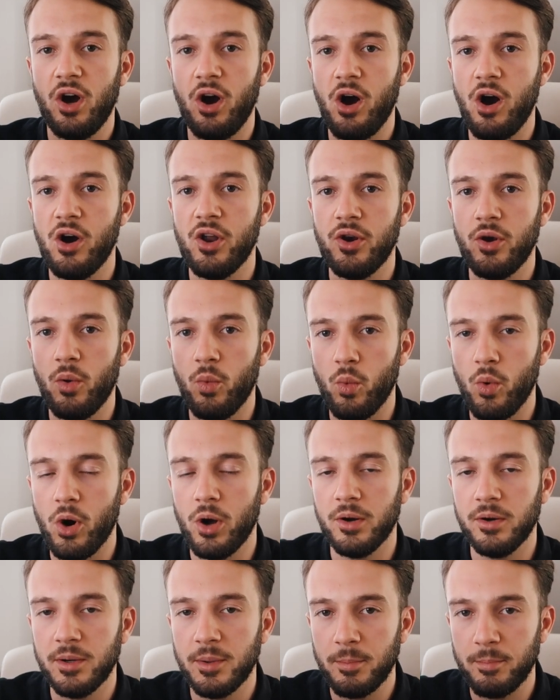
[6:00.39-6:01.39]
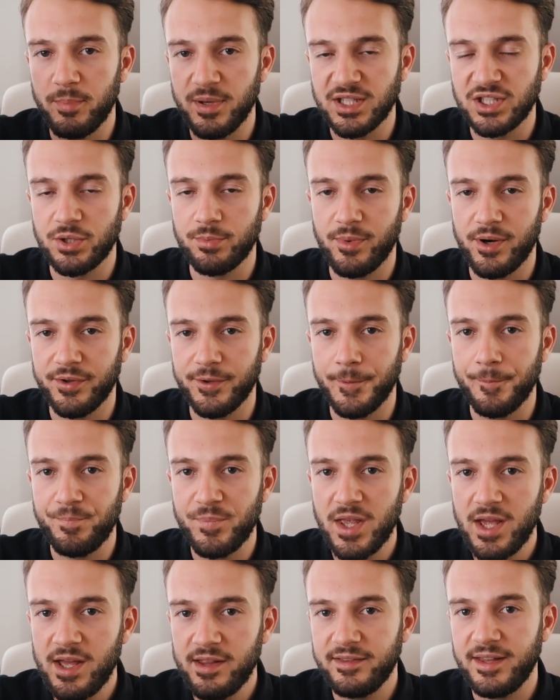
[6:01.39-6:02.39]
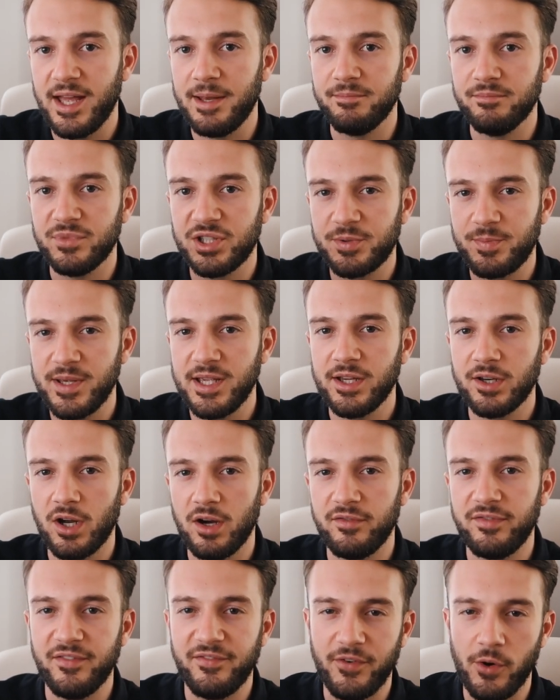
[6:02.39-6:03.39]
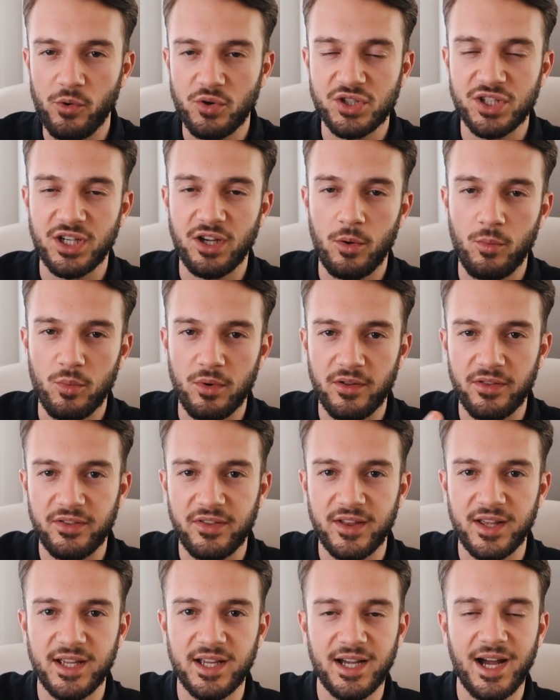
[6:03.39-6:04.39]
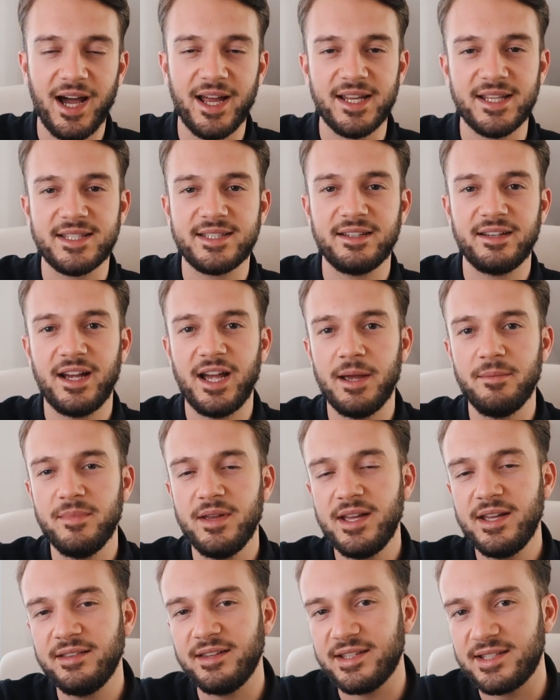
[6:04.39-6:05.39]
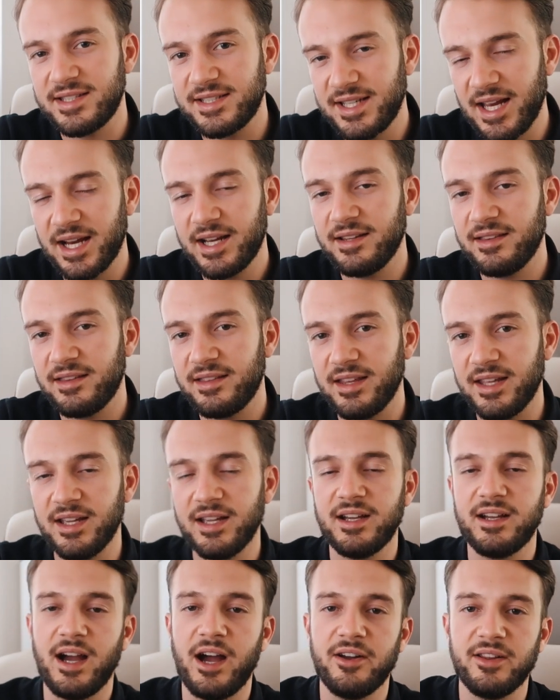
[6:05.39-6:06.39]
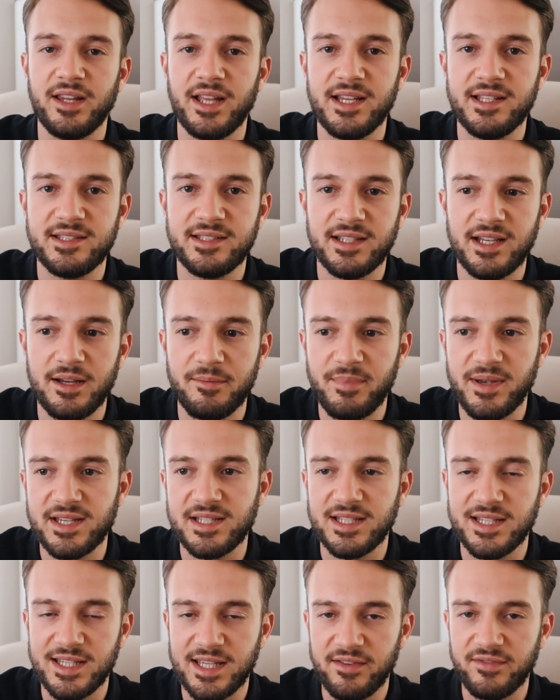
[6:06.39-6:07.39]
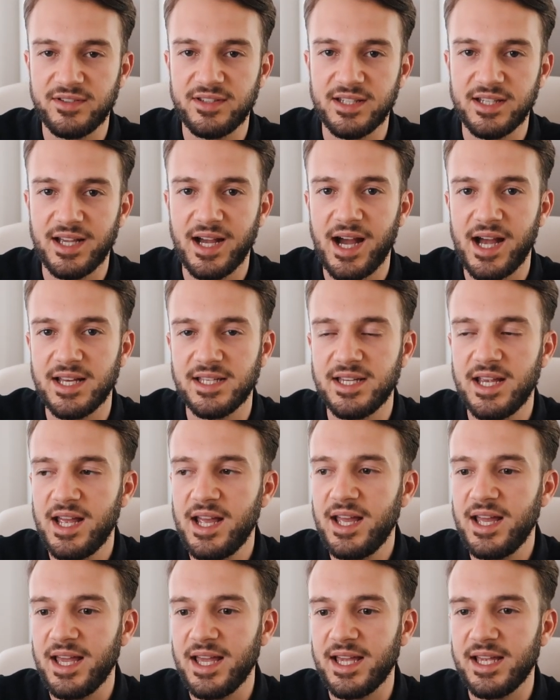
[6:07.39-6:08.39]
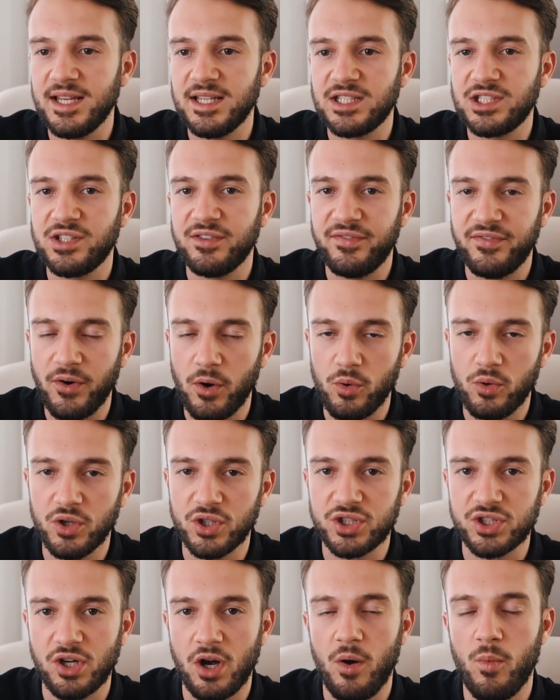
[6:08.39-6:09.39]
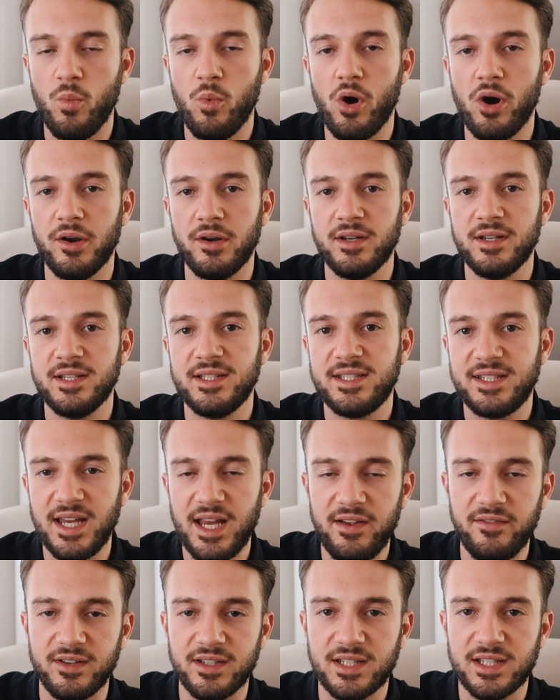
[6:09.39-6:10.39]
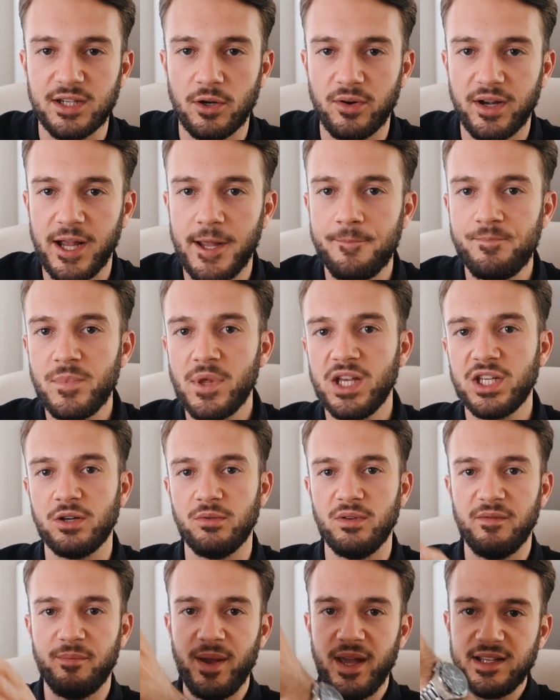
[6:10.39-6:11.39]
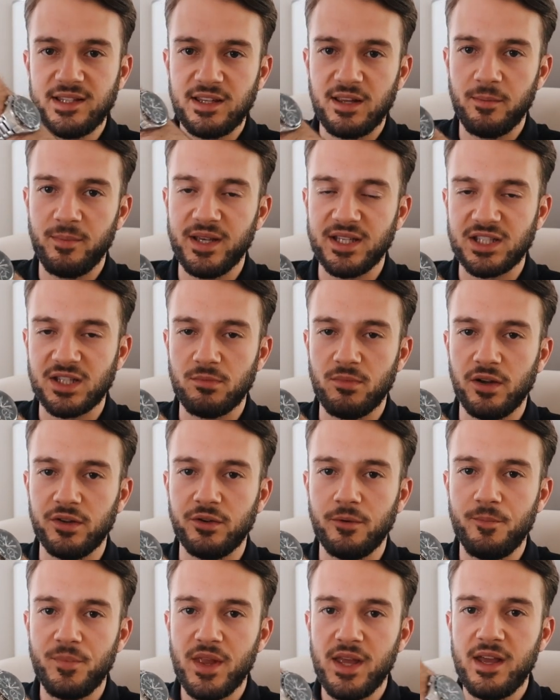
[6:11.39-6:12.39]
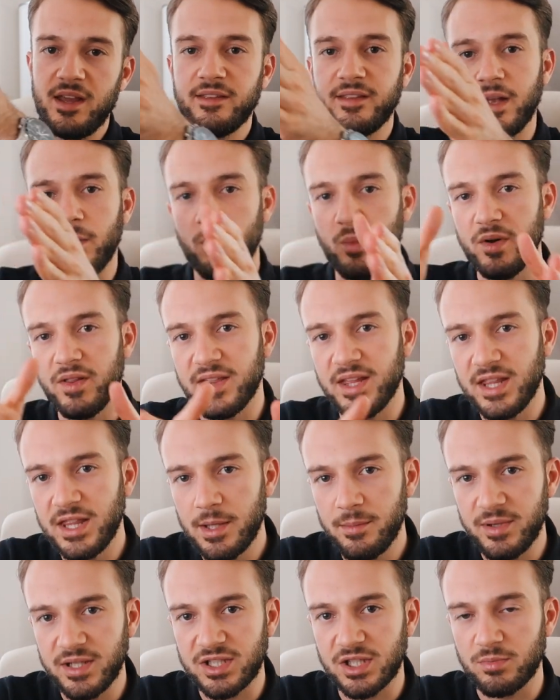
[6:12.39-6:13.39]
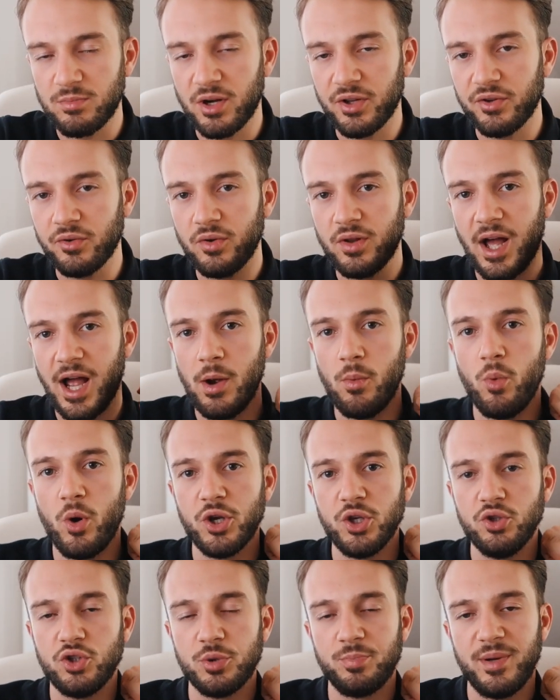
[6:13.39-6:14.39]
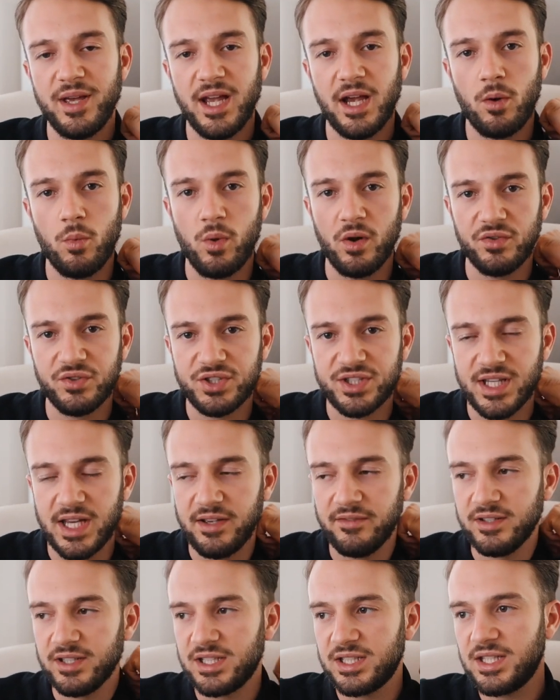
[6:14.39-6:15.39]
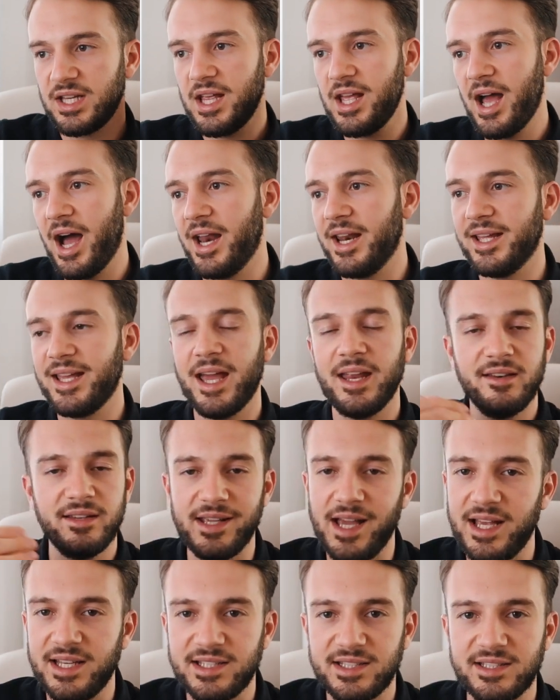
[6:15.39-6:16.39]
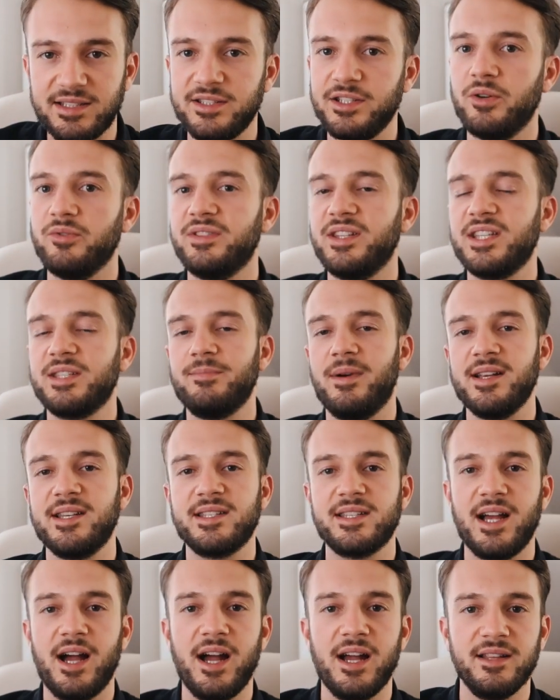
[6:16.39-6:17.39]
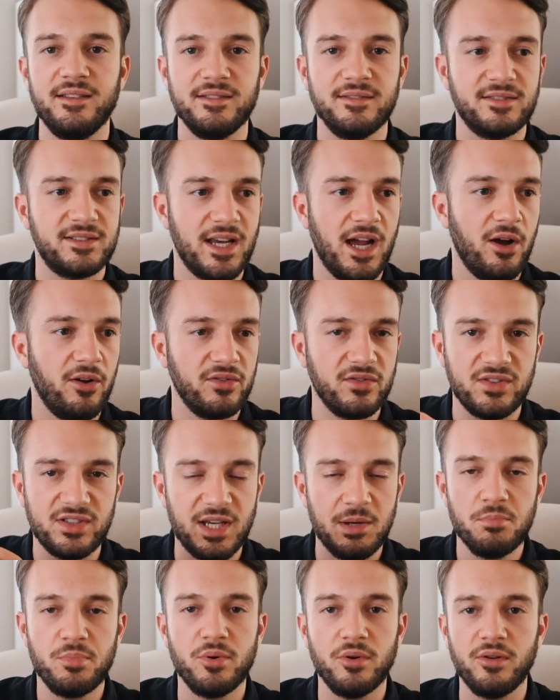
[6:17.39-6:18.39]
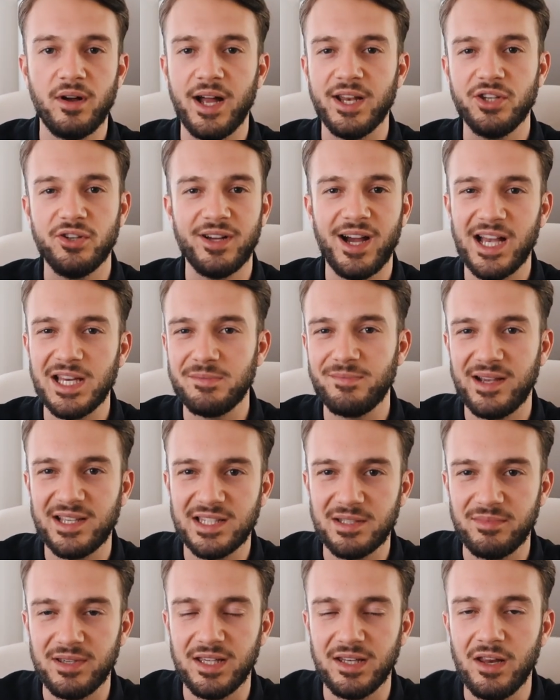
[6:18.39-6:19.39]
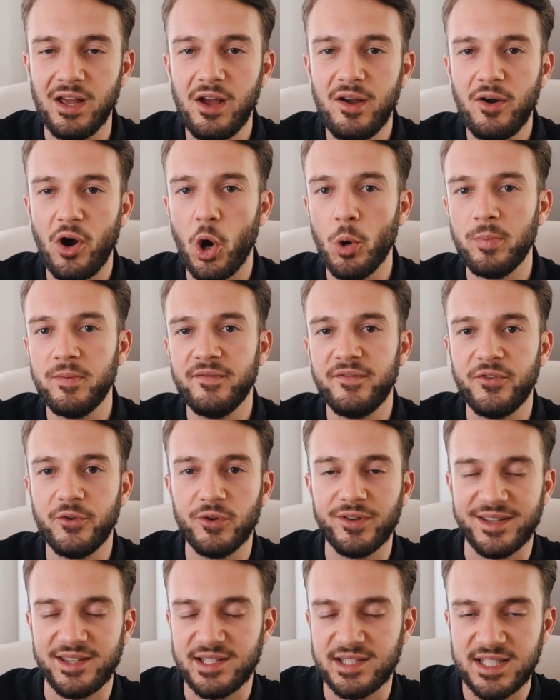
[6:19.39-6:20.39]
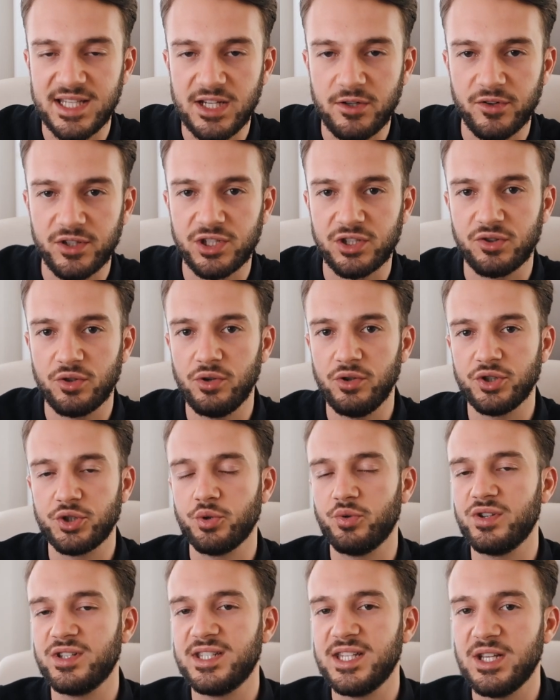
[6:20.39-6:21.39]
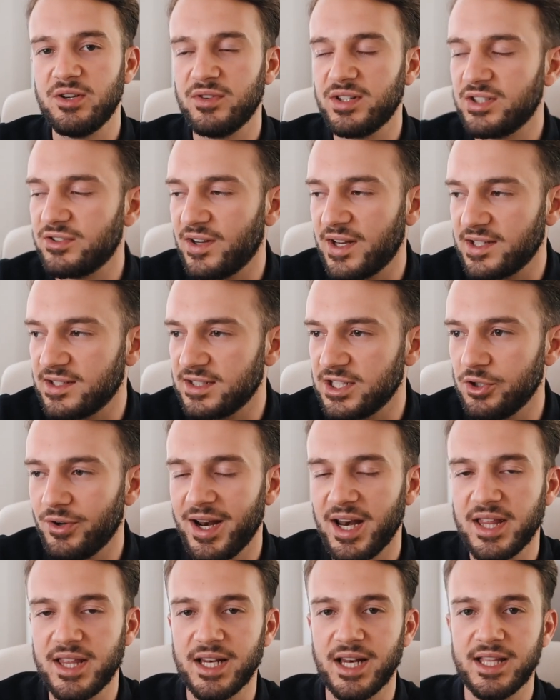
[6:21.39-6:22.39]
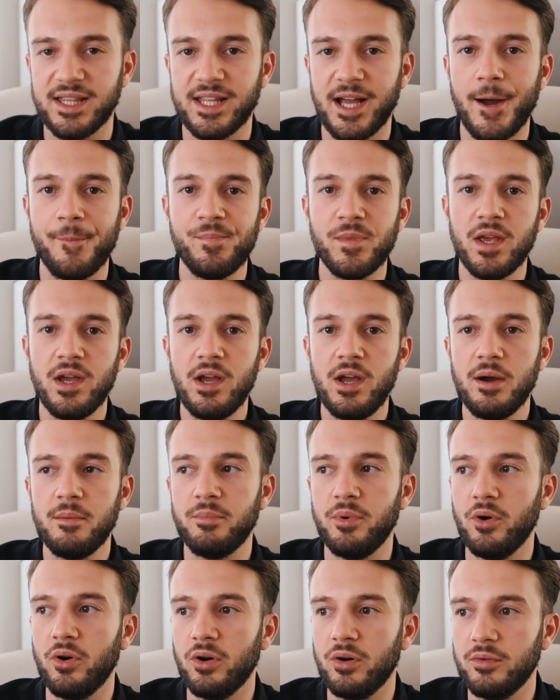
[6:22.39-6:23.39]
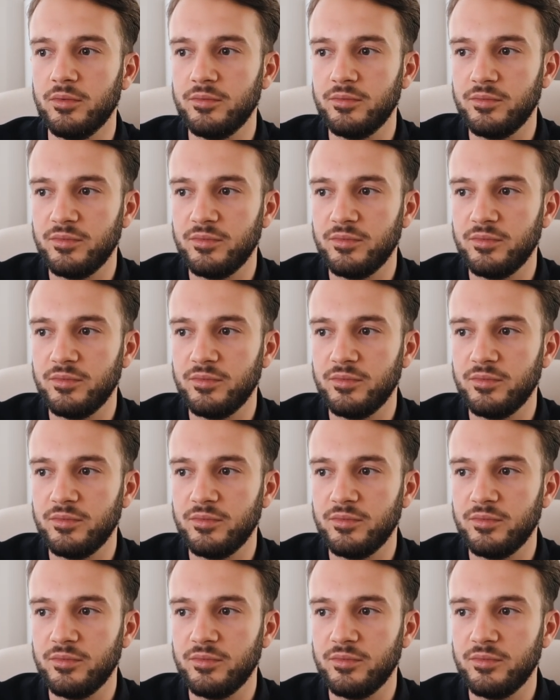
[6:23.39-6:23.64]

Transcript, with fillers: on one business model. Then, speaking of focusing on one thing at a time, the second thing I'd like to basically give to you guys is to focus on one service, okay? So we've picked the business model, then within the business model, I want you to pick one service. And again, yes, you know, this might sound simple and you guys might have been hoping for like the secret sauce or a secret strategy or anything like that, but